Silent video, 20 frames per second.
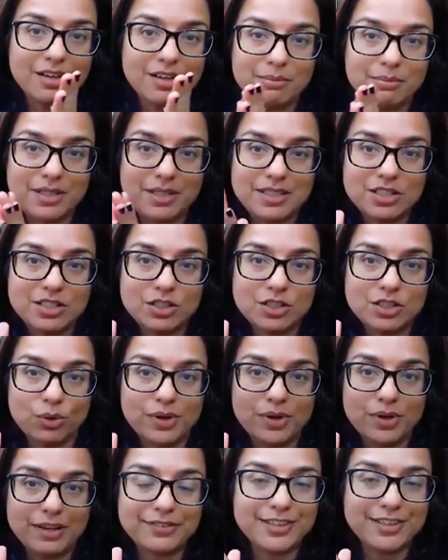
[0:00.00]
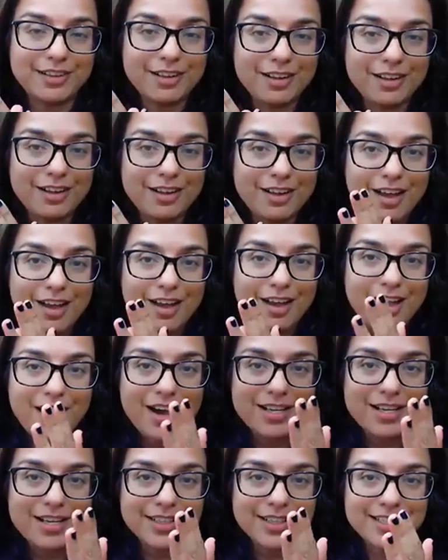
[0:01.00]
Be so grateful.
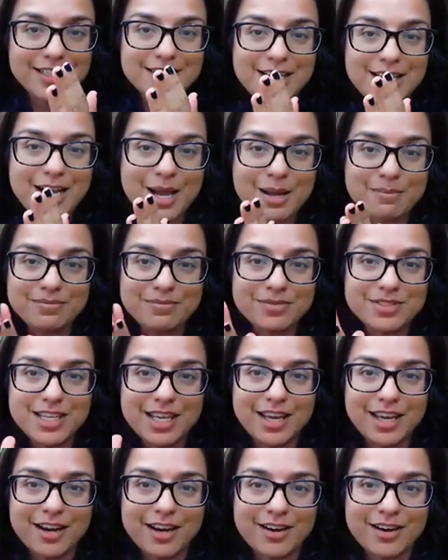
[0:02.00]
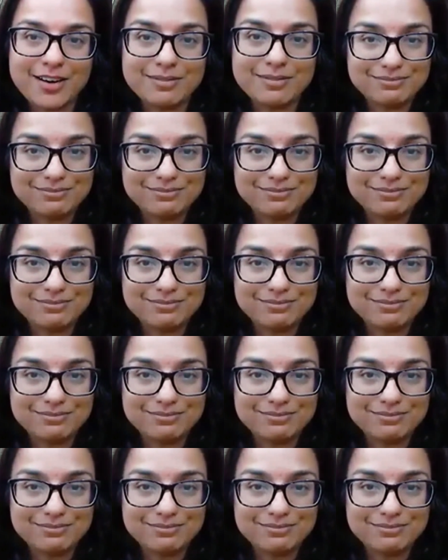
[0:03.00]
Until next time, take care.